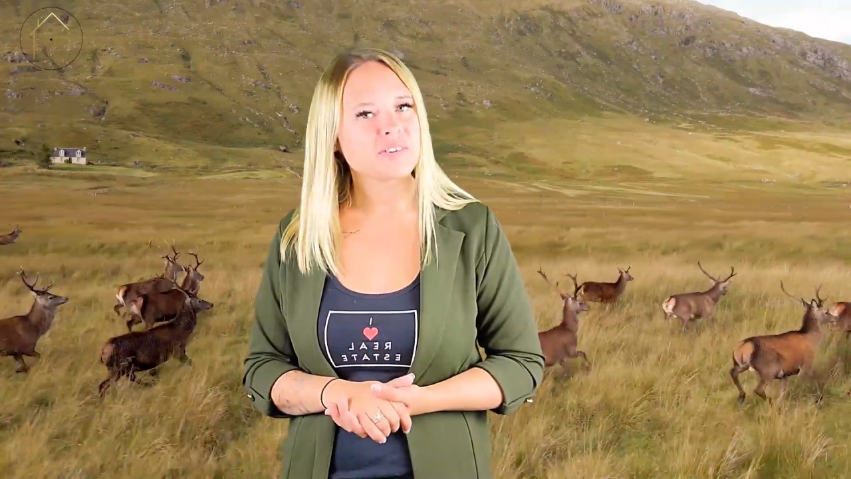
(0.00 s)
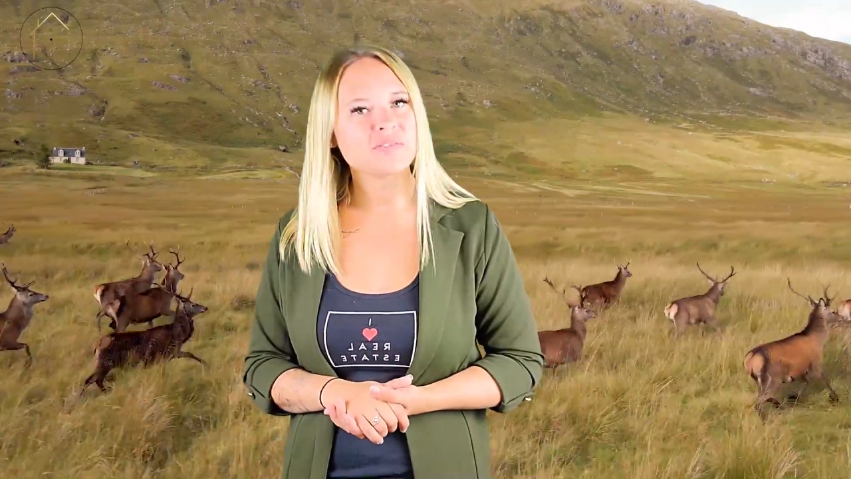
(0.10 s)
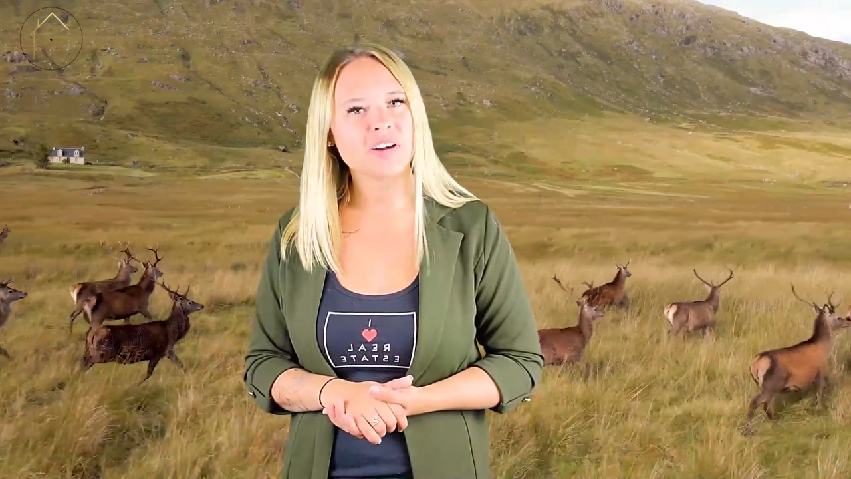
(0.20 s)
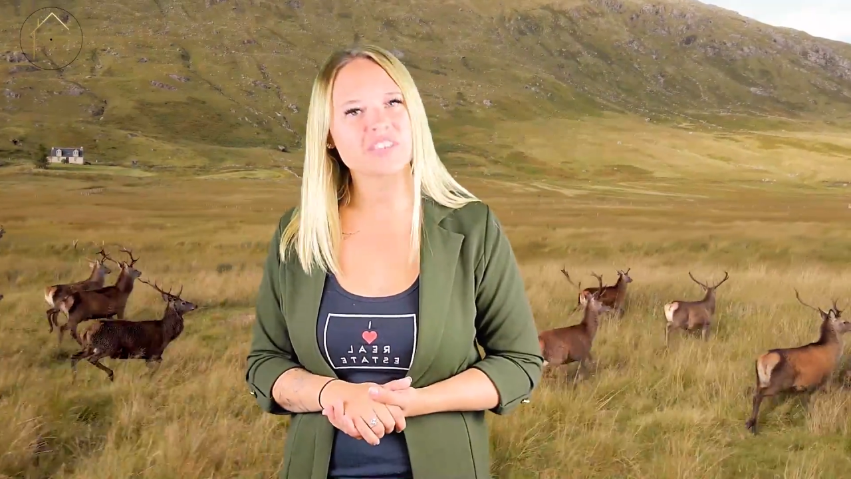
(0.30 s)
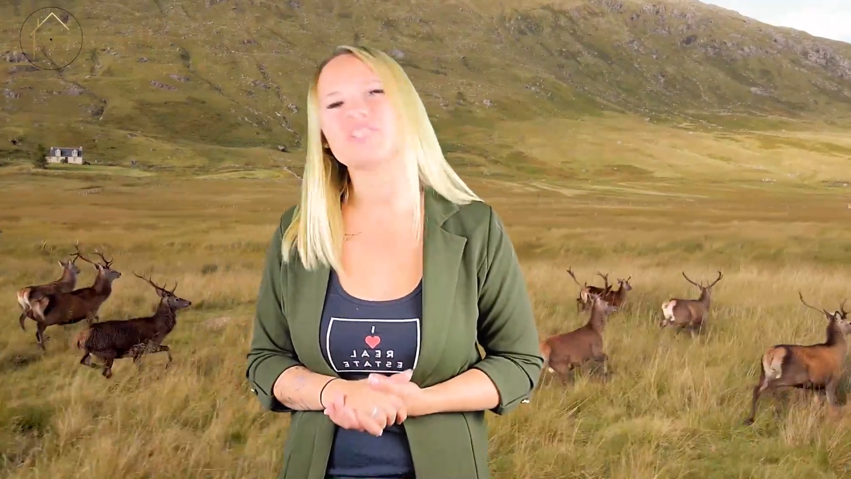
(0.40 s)

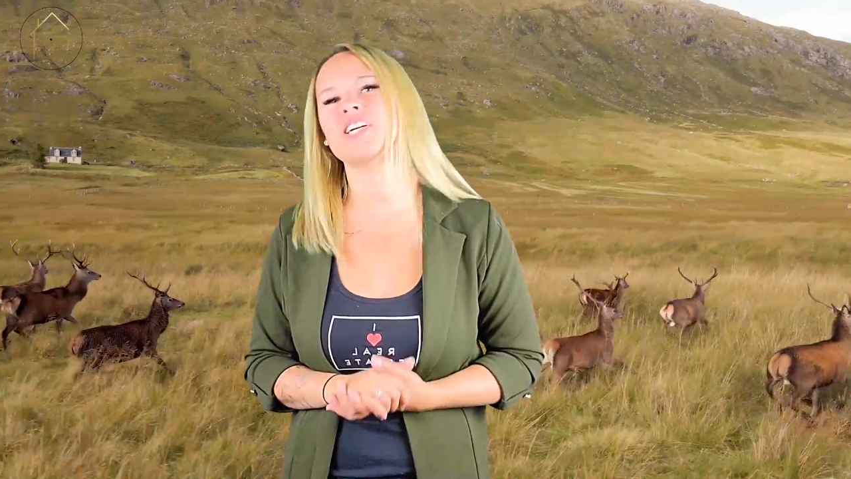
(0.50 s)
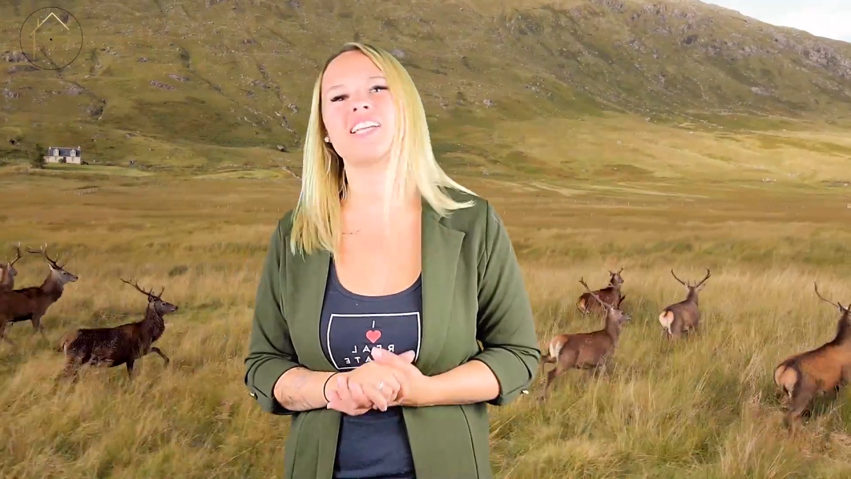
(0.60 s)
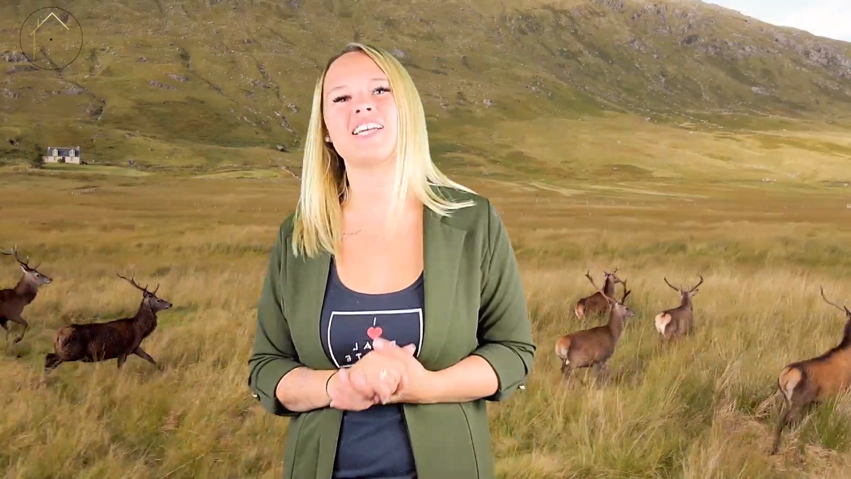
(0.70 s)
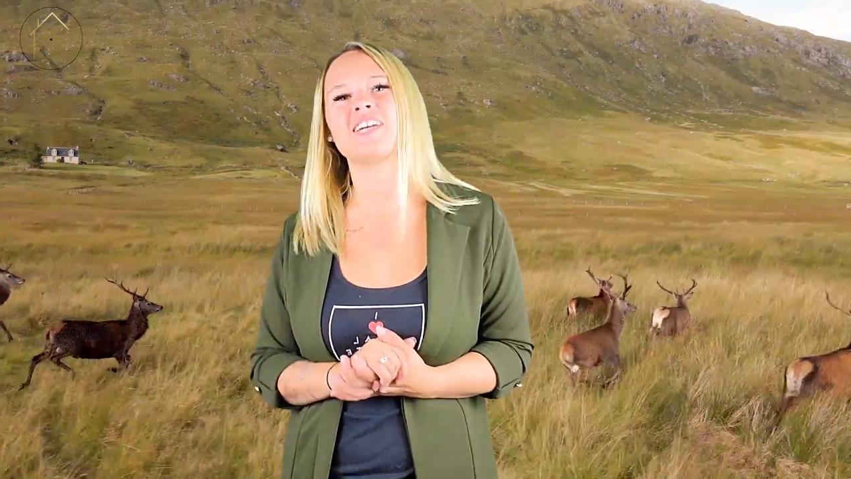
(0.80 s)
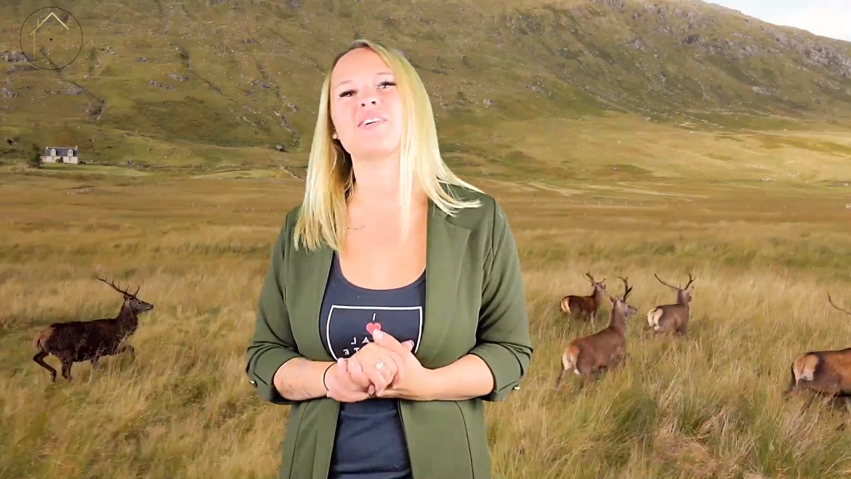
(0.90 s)

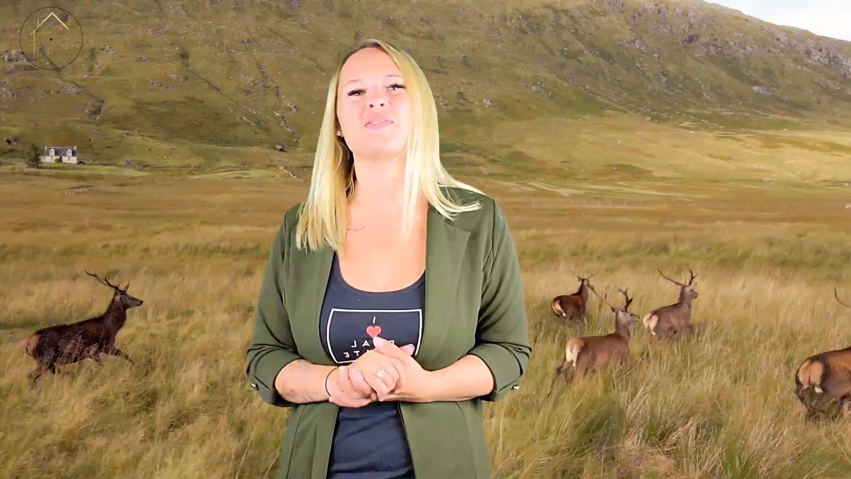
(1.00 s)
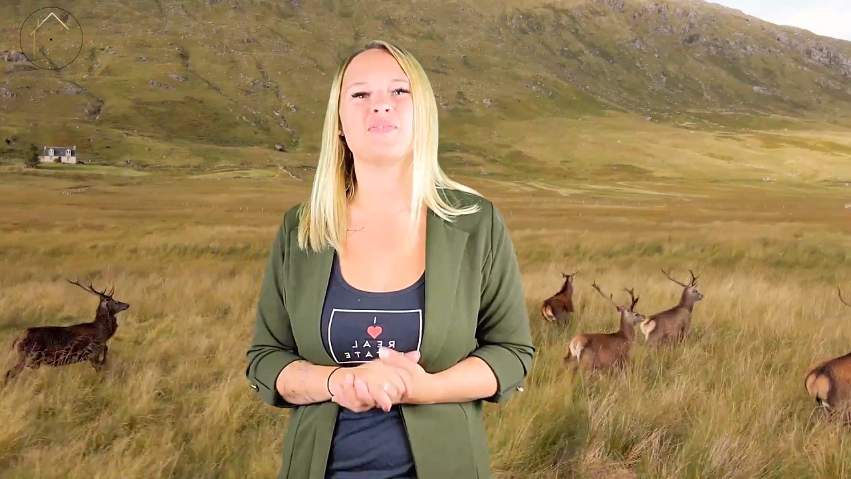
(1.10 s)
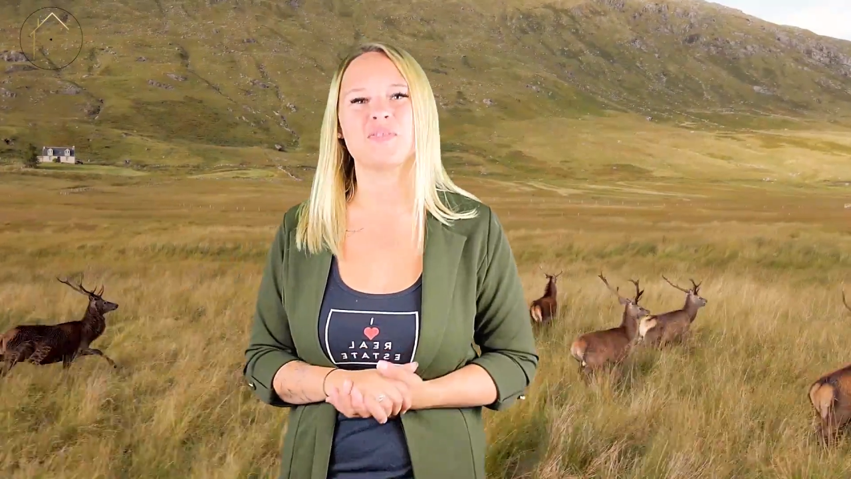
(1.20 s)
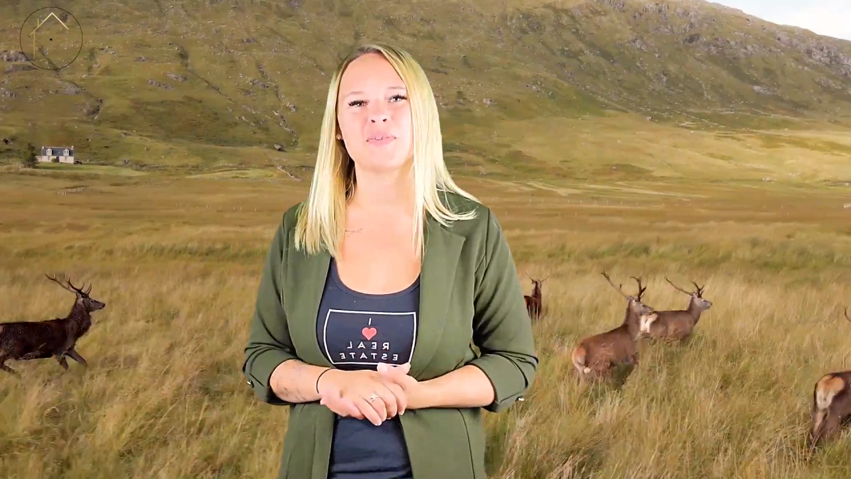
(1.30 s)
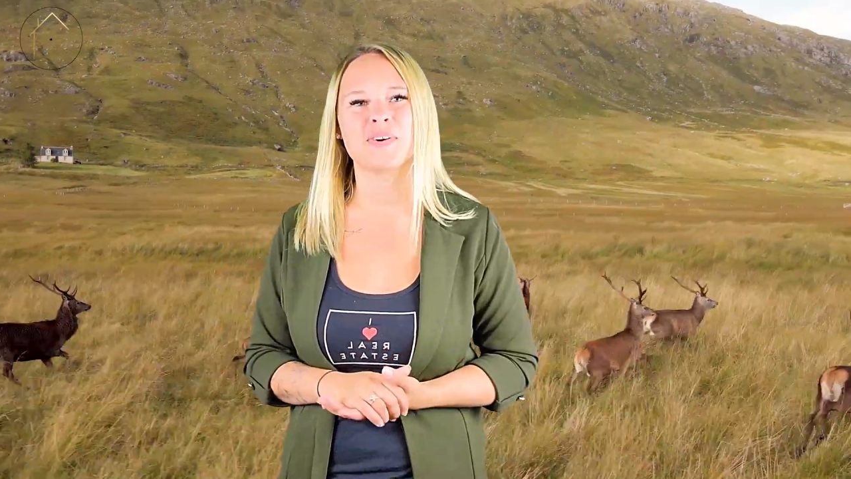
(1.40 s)
frustrating
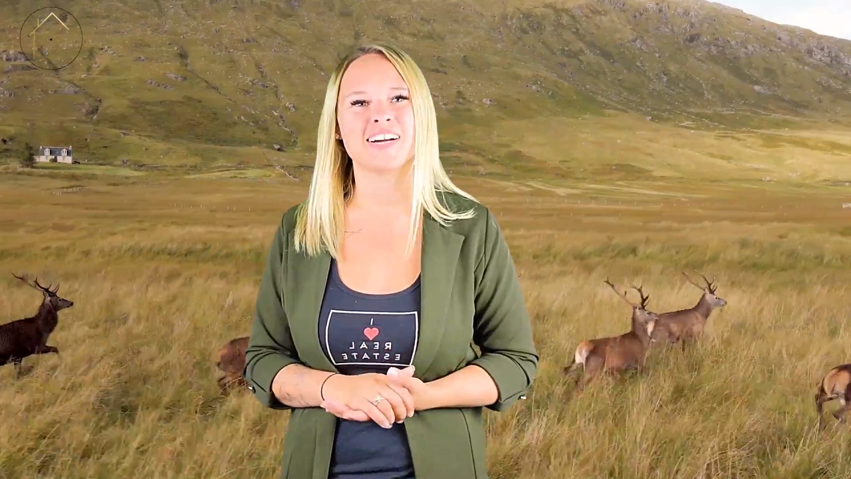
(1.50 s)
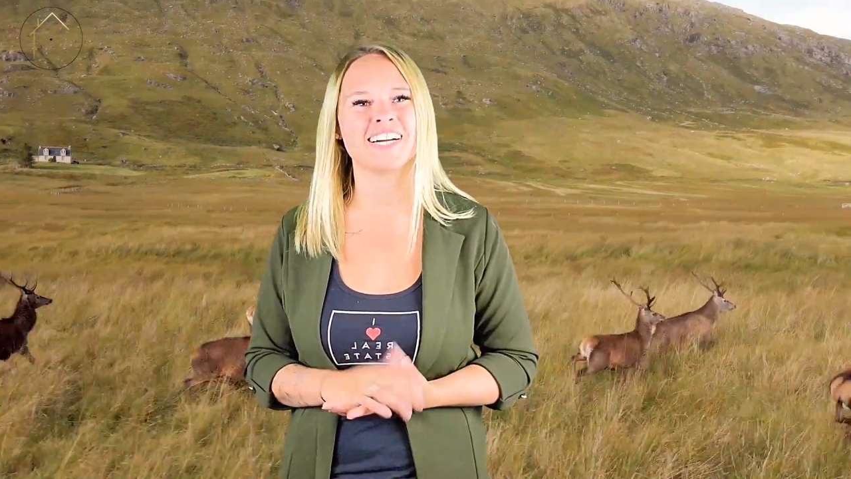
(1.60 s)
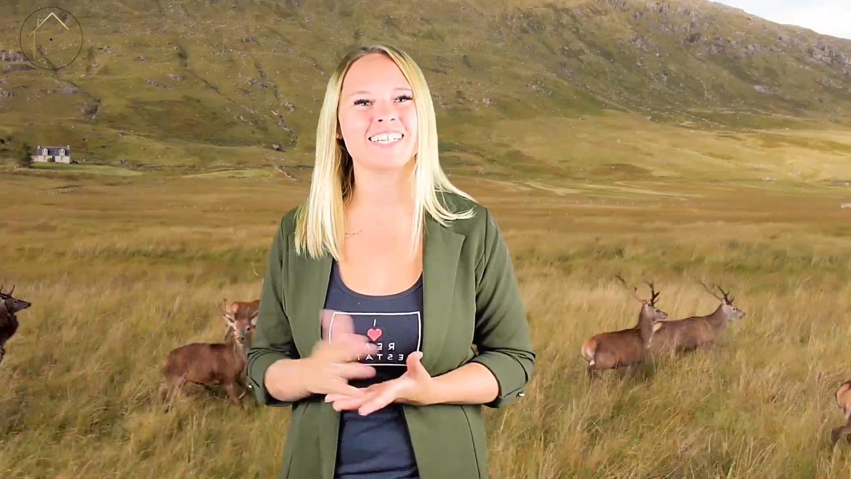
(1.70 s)
for